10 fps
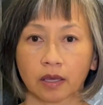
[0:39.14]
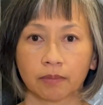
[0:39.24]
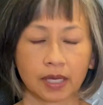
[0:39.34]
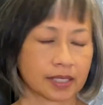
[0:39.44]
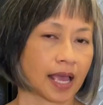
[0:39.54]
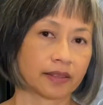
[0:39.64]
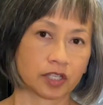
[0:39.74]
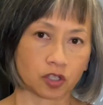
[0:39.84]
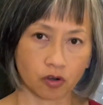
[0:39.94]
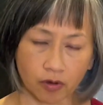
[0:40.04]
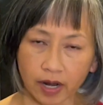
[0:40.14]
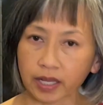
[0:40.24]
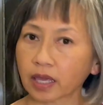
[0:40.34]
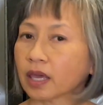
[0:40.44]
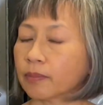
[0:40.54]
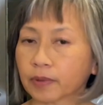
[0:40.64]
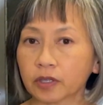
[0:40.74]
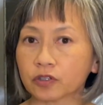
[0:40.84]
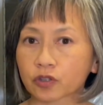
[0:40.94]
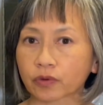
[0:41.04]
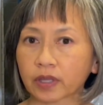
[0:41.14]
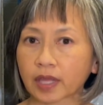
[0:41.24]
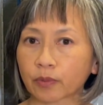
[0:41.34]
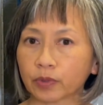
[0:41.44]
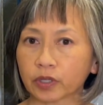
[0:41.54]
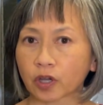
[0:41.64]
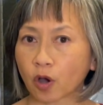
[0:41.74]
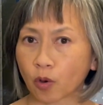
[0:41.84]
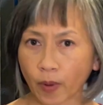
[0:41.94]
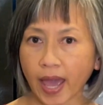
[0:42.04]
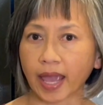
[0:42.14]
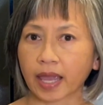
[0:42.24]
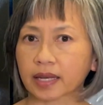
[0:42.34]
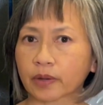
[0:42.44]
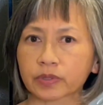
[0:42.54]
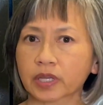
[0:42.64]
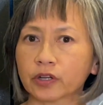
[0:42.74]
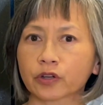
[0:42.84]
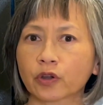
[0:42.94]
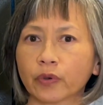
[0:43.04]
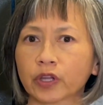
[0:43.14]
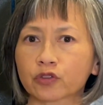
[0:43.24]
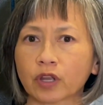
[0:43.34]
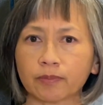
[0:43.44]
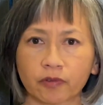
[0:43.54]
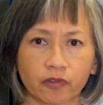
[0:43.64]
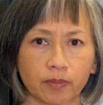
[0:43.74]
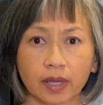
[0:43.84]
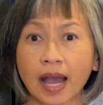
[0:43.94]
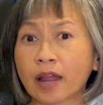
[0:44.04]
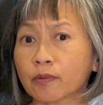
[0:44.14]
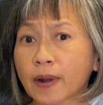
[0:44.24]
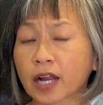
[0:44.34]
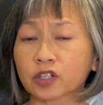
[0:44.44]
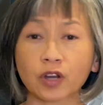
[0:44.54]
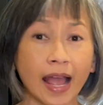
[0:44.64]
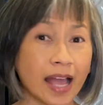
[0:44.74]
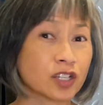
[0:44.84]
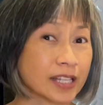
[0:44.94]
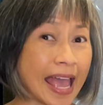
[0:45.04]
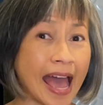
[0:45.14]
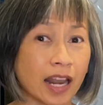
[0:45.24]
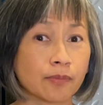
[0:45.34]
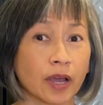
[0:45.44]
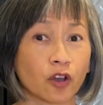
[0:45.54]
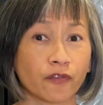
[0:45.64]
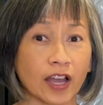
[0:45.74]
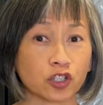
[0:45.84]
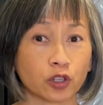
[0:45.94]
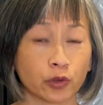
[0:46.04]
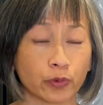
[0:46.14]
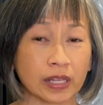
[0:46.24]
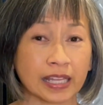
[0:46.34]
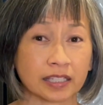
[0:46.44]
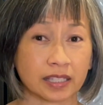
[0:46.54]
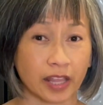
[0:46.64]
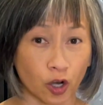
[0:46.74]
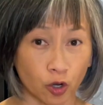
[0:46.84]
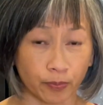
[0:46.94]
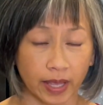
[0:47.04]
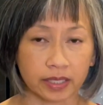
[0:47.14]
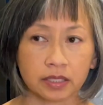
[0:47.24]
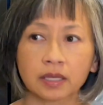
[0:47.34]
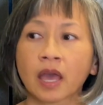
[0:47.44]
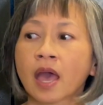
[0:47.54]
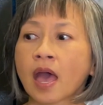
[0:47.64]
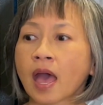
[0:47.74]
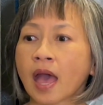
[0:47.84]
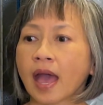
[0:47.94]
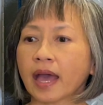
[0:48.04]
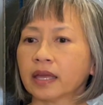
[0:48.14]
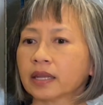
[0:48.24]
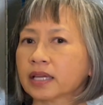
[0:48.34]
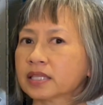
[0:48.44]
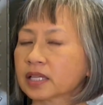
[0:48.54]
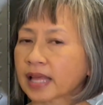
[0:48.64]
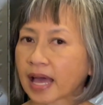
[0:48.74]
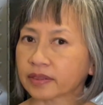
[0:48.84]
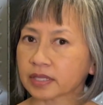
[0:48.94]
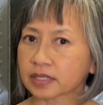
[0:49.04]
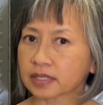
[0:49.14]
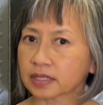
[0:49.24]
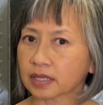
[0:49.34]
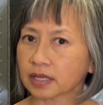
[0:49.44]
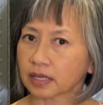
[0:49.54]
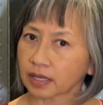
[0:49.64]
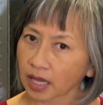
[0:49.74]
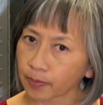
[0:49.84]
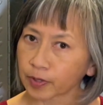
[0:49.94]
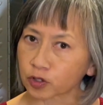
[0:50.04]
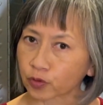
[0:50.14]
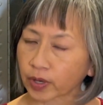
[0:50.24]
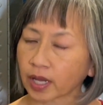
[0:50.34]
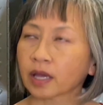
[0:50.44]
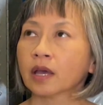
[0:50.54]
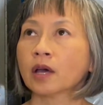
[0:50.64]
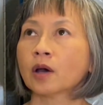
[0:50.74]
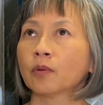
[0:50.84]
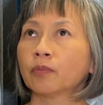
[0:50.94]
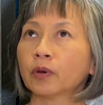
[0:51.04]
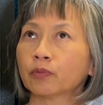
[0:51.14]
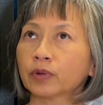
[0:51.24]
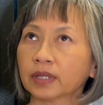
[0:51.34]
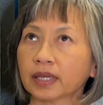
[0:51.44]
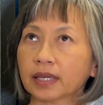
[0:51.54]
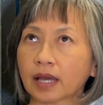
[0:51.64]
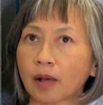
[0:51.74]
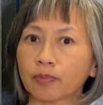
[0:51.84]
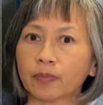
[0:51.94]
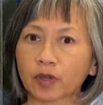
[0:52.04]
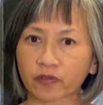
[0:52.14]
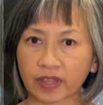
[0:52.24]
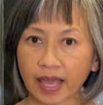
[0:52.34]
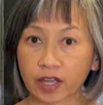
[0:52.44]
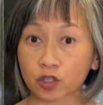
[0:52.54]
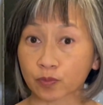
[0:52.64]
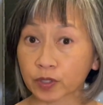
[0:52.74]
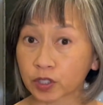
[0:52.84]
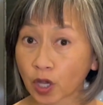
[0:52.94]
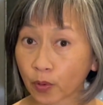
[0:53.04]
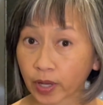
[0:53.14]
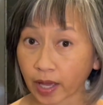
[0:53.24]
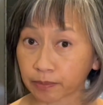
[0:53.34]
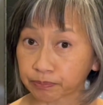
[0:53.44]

because I had this chronic hip injury that wouldn't go away, and I was undergoing treatment from a chiropractor. I actually had a myofascial release therapist, and I still had this hip injury. What really helped put me over the edge was yoga,